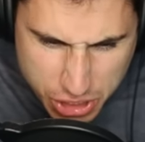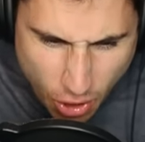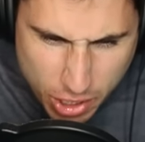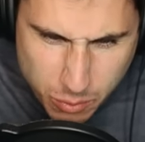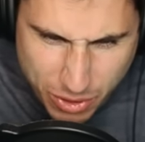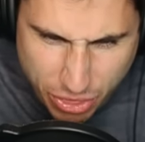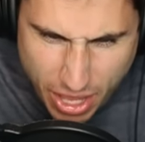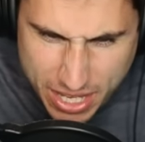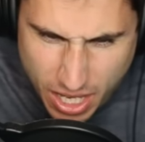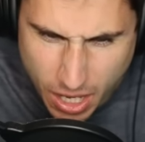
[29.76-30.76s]
starting with,
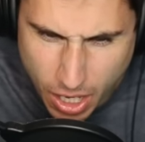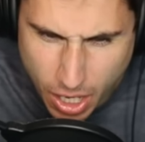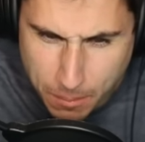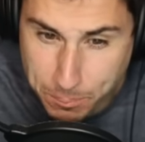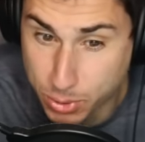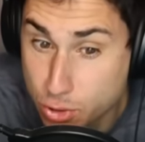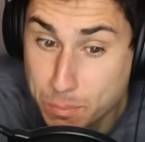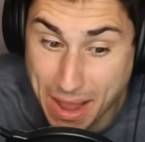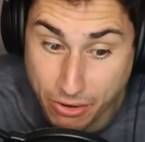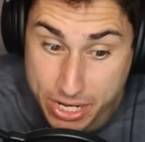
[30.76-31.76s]
like, a, a
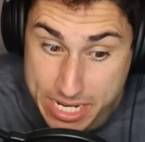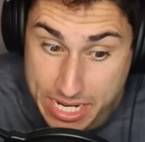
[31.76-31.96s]
blueberry